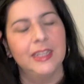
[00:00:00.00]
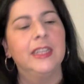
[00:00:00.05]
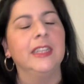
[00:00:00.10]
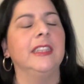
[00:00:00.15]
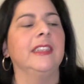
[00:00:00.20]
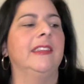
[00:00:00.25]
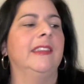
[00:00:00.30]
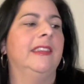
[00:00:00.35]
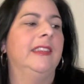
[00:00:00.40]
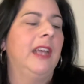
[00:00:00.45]

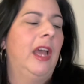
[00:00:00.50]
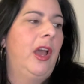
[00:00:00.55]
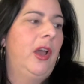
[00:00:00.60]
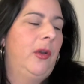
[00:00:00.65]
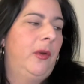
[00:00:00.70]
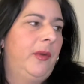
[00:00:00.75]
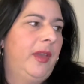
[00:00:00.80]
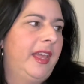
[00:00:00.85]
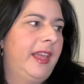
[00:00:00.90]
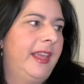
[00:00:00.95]

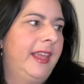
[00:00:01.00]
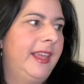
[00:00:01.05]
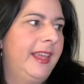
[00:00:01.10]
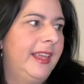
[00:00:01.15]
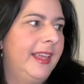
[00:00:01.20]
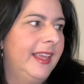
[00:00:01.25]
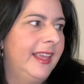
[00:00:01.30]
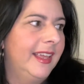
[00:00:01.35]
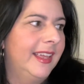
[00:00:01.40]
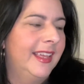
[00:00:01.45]
So
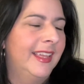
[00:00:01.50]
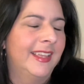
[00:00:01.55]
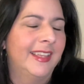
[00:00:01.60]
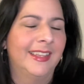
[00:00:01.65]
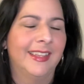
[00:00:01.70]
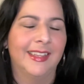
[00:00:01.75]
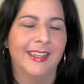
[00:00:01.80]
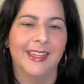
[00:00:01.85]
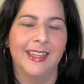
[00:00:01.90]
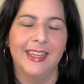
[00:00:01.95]
he
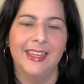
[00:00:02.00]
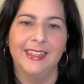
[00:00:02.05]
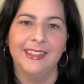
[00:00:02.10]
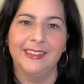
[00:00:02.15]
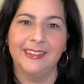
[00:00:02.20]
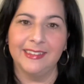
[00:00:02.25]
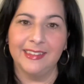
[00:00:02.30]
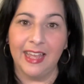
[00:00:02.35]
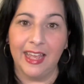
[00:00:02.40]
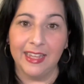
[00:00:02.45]

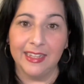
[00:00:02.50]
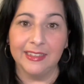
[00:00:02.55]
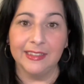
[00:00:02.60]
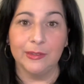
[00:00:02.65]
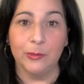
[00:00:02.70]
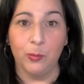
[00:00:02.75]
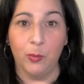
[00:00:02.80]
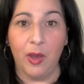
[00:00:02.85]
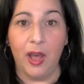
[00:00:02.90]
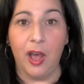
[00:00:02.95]

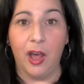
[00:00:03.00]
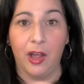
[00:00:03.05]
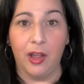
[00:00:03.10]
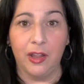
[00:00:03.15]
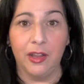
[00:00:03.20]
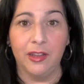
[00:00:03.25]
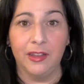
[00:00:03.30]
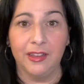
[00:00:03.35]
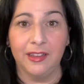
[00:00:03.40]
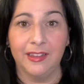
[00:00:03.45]
says,
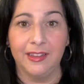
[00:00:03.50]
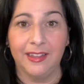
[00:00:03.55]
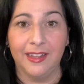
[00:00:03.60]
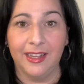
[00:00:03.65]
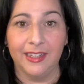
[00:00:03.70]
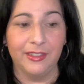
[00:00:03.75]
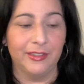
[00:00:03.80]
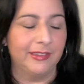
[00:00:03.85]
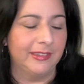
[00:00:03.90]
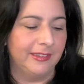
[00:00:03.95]
well,
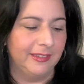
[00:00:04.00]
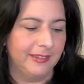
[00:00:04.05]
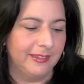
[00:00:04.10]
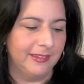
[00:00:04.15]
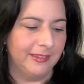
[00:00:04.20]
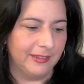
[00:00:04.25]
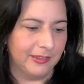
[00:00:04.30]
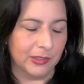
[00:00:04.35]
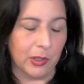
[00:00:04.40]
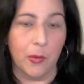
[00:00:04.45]
I
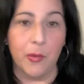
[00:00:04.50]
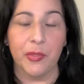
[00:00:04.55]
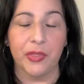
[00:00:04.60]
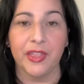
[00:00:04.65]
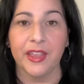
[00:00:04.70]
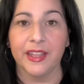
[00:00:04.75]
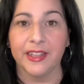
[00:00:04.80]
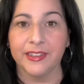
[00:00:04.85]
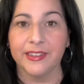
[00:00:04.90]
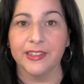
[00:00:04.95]
don't
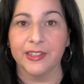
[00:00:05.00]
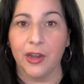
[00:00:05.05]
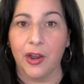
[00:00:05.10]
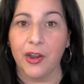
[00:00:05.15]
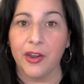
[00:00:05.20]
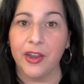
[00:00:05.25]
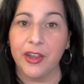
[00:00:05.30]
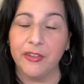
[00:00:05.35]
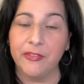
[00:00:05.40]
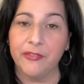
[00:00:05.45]
think it's an
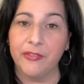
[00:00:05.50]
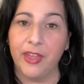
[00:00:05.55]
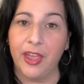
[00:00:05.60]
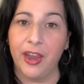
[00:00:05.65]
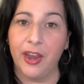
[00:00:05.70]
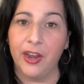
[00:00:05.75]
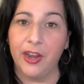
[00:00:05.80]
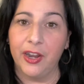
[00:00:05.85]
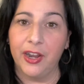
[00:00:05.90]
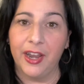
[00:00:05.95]
RA
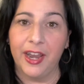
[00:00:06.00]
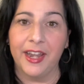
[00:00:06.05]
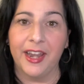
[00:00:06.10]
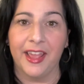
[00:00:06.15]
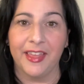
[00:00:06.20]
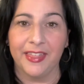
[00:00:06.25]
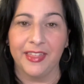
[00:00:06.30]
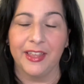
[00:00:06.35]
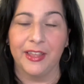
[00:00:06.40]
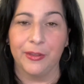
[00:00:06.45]
flare, and
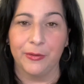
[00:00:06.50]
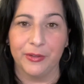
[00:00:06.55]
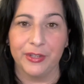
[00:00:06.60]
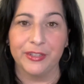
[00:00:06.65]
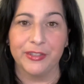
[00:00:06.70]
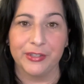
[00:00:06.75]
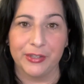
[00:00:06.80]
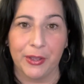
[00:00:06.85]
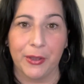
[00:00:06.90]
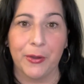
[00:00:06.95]
I think you
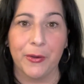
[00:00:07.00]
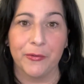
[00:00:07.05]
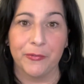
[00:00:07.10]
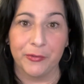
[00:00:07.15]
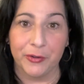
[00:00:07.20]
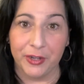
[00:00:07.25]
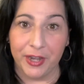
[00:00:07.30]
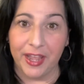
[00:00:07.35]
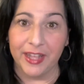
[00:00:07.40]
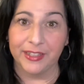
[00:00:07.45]
need to go
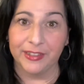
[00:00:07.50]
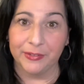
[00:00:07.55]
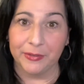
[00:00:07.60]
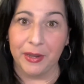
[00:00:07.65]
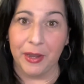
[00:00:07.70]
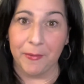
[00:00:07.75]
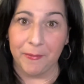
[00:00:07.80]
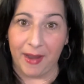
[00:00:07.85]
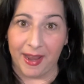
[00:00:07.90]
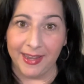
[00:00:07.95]
for an
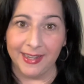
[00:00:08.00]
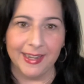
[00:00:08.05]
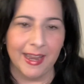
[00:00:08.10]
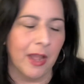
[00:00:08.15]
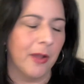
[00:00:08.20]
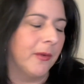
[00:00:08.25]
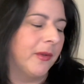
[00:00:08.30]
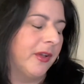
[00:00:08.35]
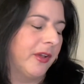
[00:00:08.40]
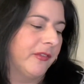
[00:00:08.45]
x-ray right
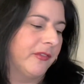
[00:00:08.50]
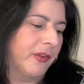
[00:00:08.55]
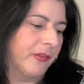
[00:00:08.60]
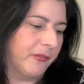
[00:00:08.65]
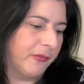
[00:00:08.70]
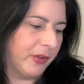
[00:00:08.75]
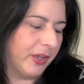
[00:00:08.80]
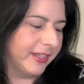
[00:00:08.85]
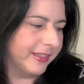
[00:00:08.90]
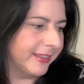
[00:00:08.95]
now of your
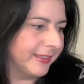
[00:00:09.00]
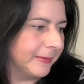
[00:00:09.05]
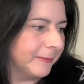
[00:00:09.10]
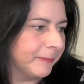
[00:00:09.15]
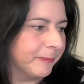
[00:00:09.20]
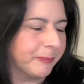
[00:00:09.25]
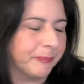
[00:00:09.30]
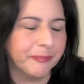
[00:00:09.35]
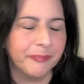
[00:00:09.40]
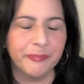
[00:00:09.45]
foot.
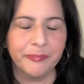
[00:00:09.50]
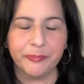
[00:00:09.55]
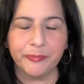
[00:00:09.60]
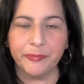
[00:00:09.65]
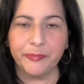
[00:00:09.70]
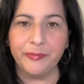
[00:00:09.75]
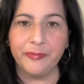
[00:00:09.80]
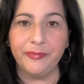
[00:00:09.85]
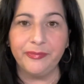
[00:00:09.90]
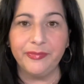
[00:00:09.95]

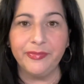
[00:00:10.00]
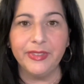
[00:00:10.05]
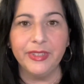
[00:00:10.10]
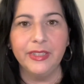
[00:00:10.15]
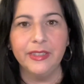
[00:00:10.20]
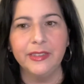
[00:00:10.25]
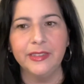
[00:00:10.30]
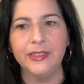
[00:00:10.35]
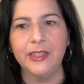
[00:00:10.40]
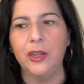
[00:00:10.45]

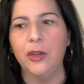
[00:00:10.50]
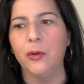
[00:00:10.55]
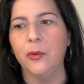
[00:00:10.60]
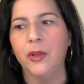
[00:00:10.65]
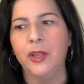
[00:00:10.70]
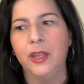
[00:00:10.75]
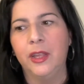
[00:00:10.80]
So,